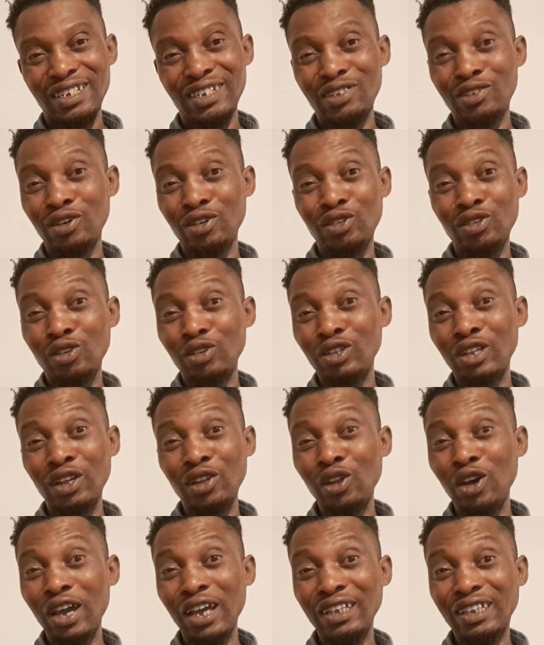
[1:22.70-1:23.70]
It does not. The
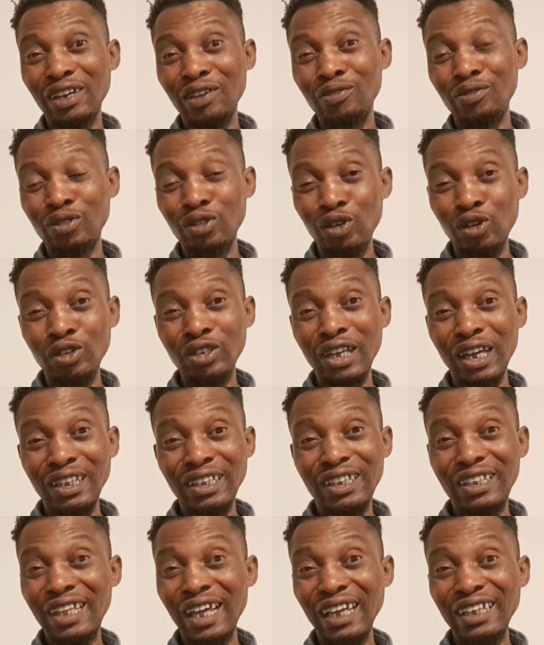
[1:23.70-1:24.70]
lawyer himself knows
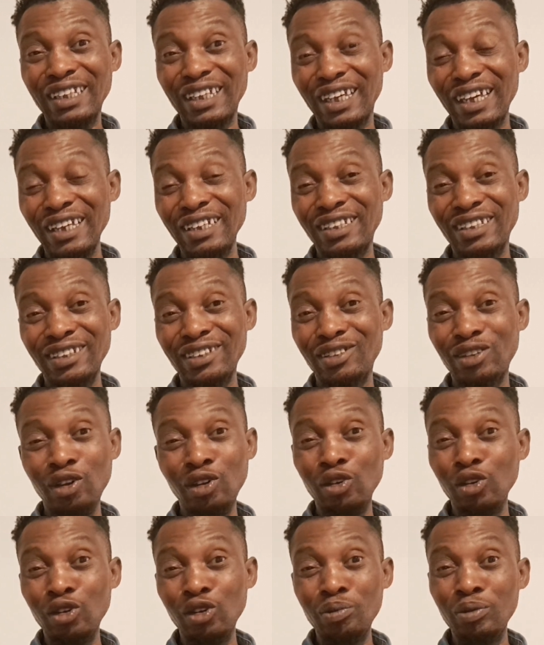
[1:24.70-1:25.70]
that case is
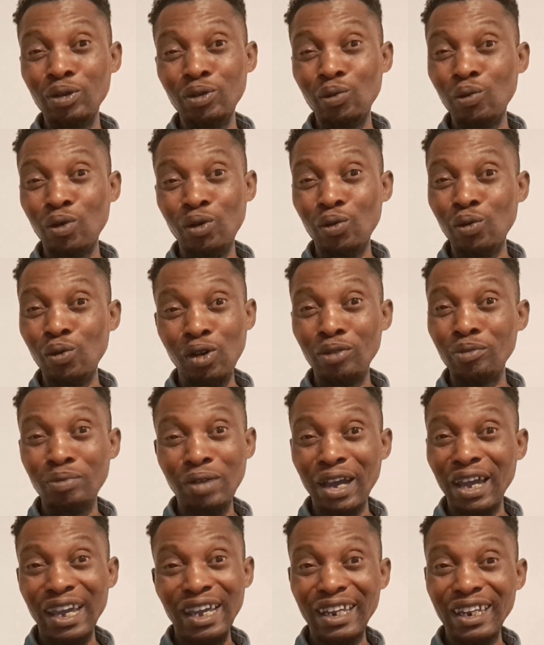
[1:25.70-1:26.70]
not going to be won
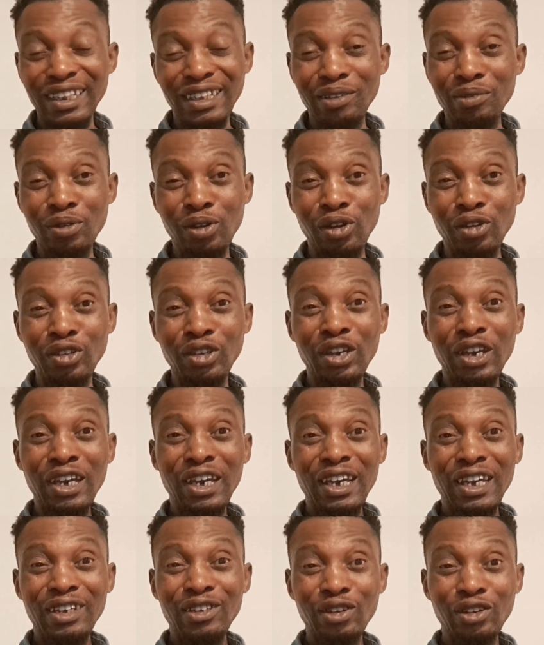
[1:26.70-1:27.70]
by anything, because
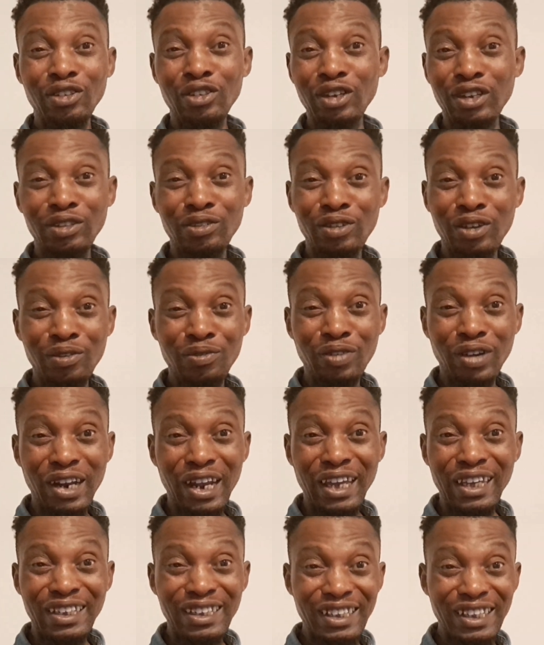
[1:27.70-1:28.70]
the
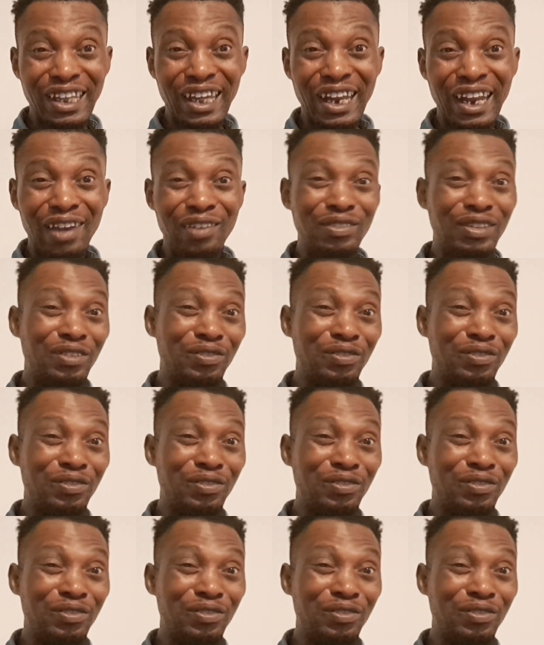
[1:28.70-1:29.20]
father is still alive.